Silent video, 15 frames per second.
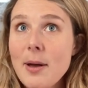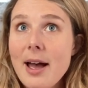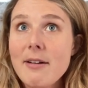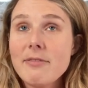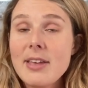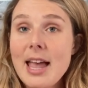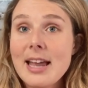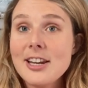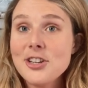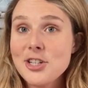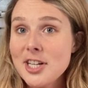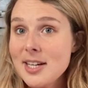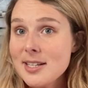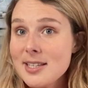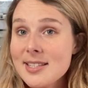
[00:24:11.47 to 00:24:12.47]
have the
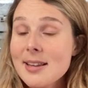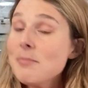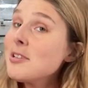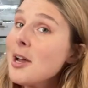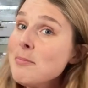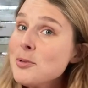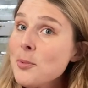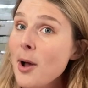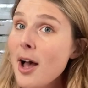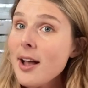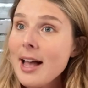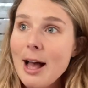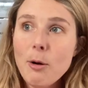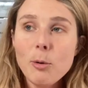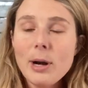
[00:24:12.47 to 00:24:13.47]
energy to sometimes
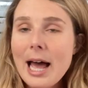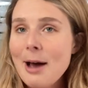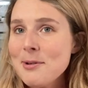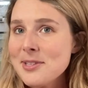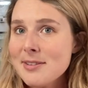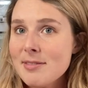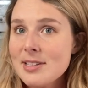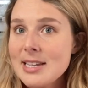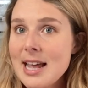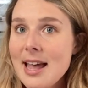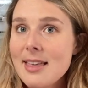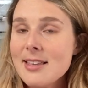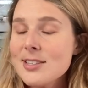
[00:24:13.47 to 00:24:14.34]
work at all hours of the day.